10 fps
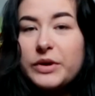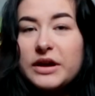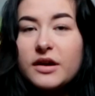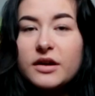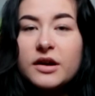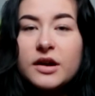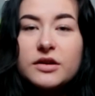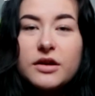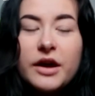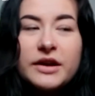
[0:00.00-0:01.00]
we are
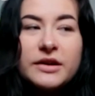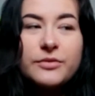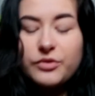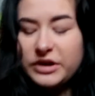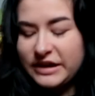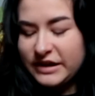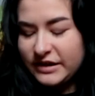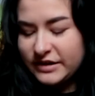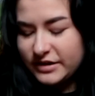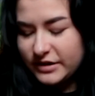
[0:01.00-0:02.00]
gonna
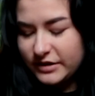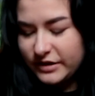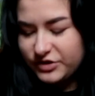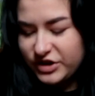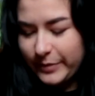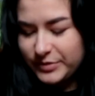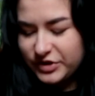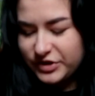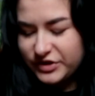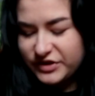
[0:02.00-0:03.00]
read chapter